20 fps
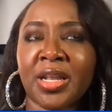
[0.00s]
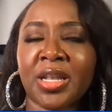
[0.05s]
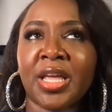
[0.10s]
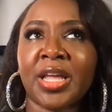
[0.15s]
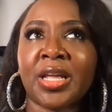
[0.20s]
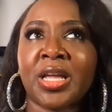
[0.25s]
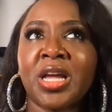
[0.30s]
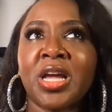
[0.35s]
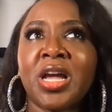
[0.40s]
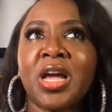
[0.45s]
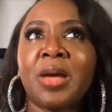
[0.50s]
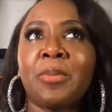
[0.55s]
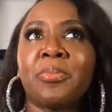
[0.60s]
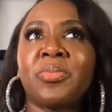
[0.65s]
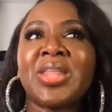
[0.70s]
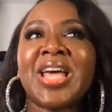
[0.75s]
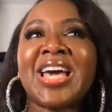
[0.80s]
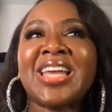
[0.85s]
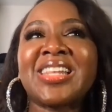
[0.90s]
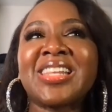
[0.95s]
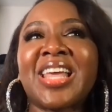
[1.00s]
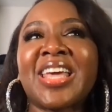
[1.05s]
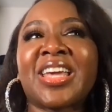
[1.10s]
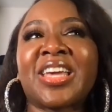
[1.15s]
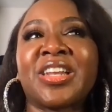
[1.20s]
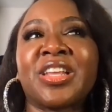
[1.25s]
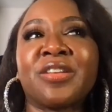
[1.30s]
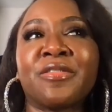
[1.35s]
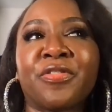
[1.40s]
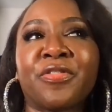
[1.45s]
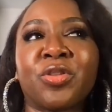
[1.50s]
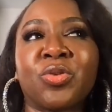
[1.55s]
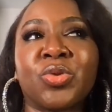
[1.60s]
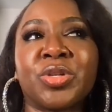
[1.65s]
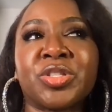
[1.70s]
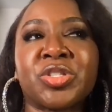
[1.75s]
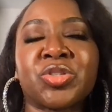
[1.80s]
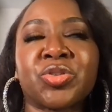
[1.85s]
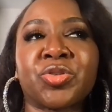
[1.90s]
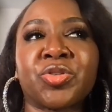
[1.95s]
Like not like an
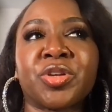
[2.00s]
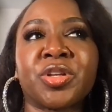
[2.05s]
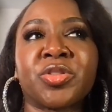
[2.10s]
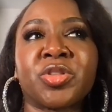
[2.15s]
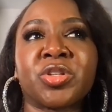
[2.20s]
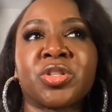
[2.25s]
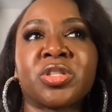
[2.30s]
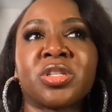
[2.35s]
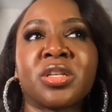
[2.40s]
influencer in the